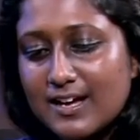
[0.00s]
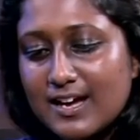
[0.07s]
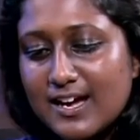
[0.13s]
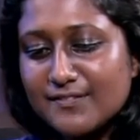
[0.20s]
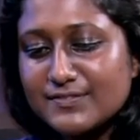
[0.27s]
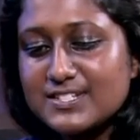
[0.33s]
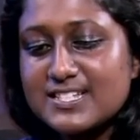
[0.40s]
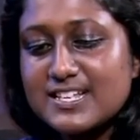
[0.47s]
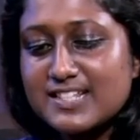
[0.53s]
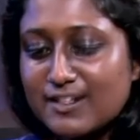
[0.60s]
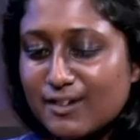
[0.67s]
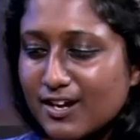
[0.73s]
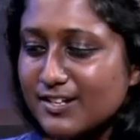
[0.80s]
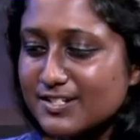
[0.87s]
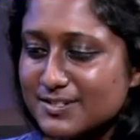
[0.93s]
I have to say
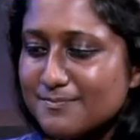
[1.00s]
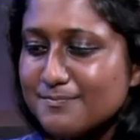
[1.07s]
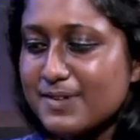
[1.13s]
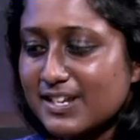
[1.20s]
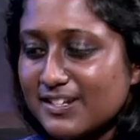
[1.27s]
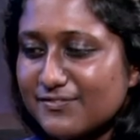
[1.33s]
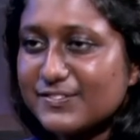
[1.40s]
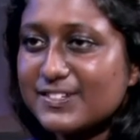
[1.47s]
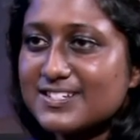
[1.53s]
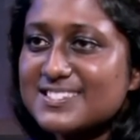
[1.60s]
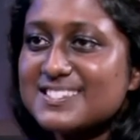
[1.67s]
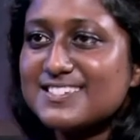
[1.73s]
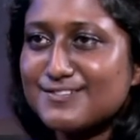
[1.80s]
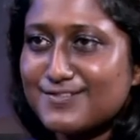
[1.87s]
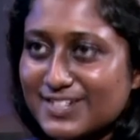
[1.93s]
there are some
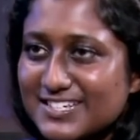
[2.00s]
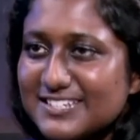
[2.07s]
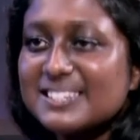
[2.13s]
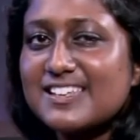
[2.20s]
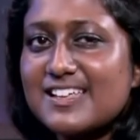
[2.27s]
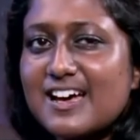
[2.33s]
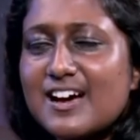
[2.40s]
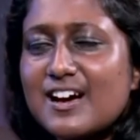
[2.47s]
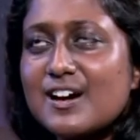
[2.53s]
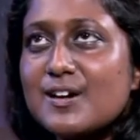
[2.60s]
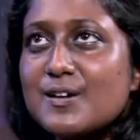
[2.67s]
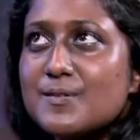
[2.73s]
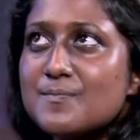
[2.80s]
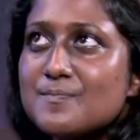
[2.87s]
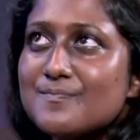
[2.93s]
benefits to it.
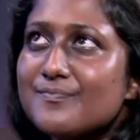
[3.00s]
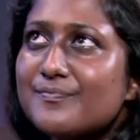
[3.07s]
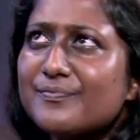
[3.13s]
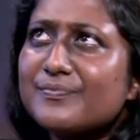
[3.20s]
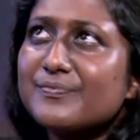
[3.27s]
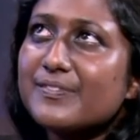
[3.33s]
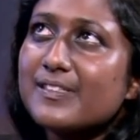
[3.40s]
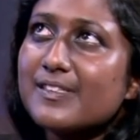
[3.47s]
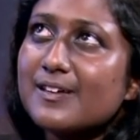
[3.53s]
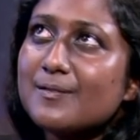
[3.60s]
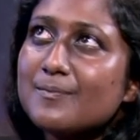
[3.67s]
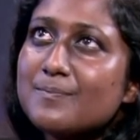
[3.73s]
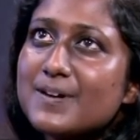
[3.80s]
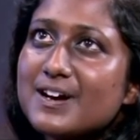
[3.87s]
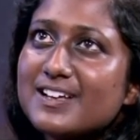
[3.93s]

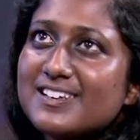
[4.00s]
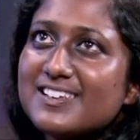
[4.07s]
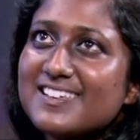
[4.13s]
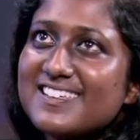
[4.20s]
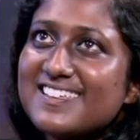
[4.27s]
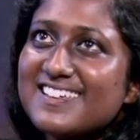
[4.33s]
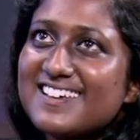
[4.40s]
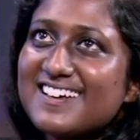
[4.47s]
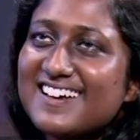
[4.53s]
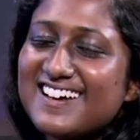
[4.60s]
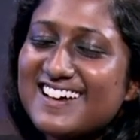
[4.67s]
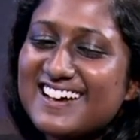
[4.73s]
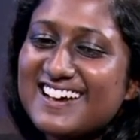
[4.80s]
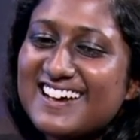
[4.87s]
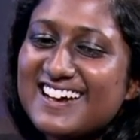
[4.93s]
But
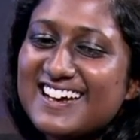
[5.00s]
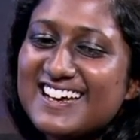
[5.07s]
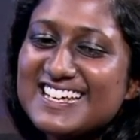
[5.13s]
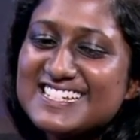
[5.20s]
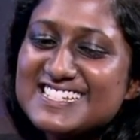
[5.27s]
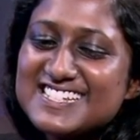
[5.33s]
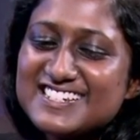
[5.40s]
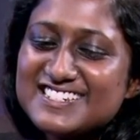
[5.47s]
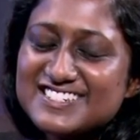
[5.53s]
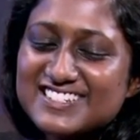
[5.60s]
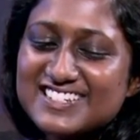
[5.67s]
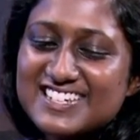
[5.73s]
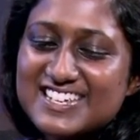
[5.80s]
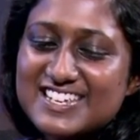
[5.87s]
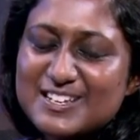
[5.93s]

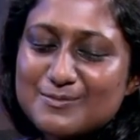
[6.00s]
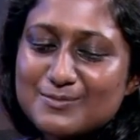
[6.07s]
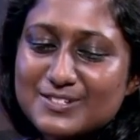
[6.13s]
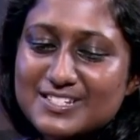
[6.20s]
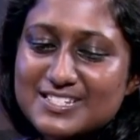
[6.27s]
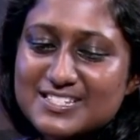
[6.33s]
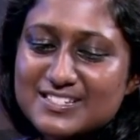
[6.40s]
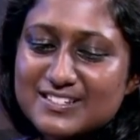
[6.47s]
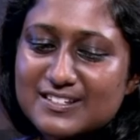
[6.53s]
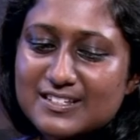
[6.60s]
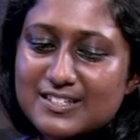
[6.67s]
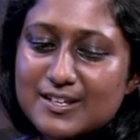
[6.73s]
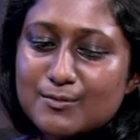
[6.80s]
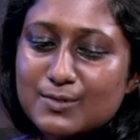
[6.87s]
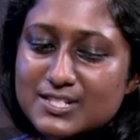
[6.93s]
essentially
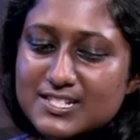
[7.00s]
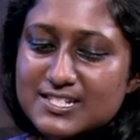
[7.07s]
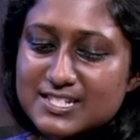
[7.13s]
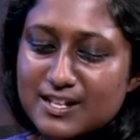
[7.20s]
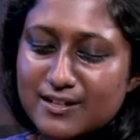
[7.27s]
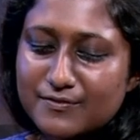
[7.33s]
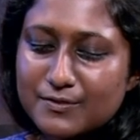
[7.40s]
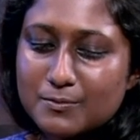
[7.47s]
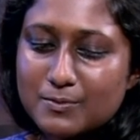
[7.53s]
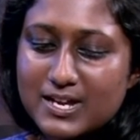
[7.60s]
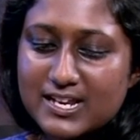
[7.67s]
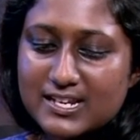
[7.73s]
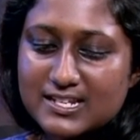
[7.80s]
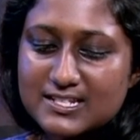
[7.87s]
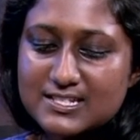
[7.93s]
there was a
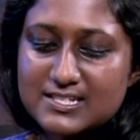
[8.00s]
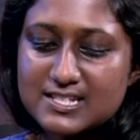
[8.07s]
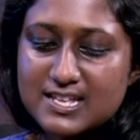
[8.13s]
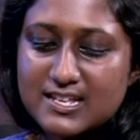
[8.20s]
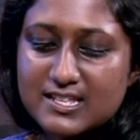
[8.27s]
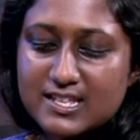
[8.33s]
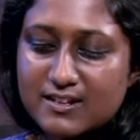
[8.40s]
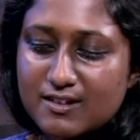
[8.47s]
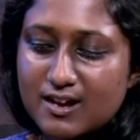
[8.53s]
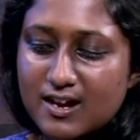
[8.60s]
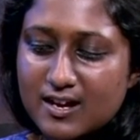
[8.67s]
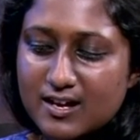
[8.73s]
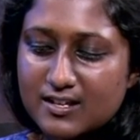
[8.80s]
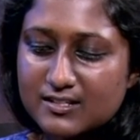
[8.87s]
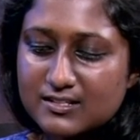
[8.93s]
self-awareness, and there
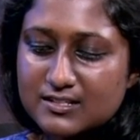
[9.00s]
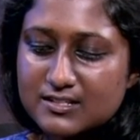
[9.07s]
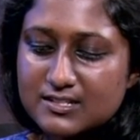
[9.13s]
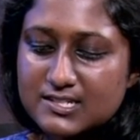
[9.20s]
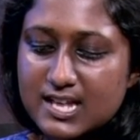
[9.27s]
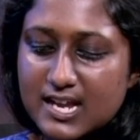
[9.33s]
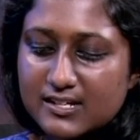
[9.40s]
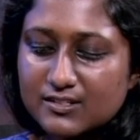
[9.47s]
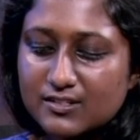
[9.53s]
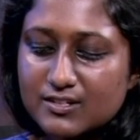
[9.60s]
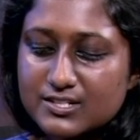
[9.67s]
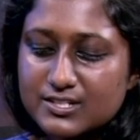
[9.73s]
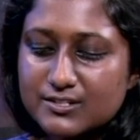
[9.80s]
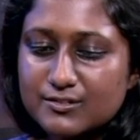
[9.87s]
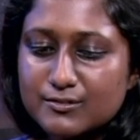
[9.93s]
are
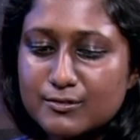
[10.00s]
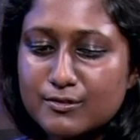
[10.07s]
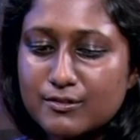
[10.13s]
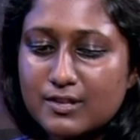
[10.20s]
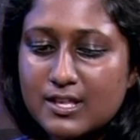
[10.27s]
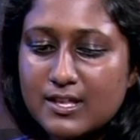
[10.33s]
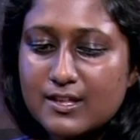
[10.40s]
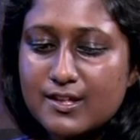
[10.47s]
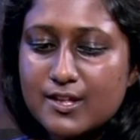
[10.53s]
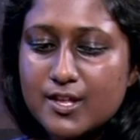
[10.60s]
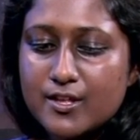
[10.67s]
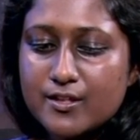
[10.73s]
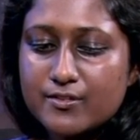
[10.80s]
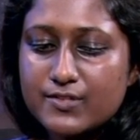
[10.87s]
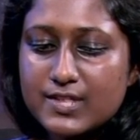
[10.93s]
psychological
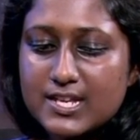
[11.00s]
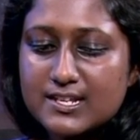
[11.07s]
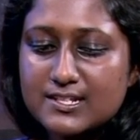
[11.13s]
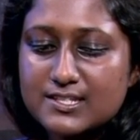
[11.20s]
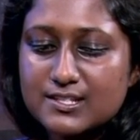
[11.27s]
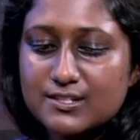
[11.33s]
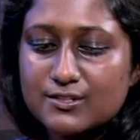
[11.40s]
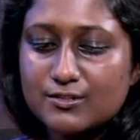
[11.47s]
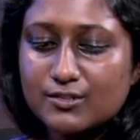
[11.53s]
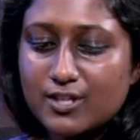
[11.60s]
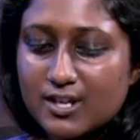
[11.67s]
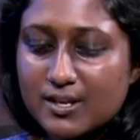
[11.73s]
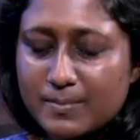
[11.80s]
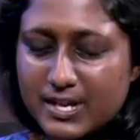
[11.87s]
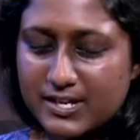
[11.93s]
things that you
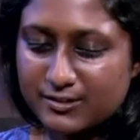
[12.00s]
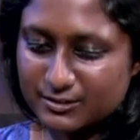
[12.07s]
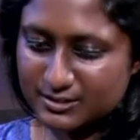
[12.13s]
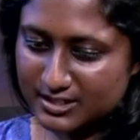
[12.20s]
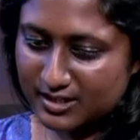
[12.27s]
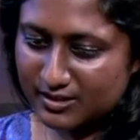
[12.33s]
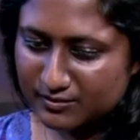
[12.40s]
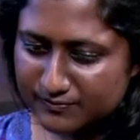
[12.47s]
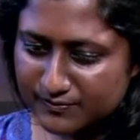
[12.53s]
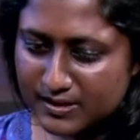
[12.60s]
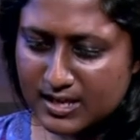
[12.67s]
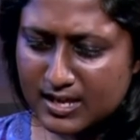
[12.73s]
learn about yourself.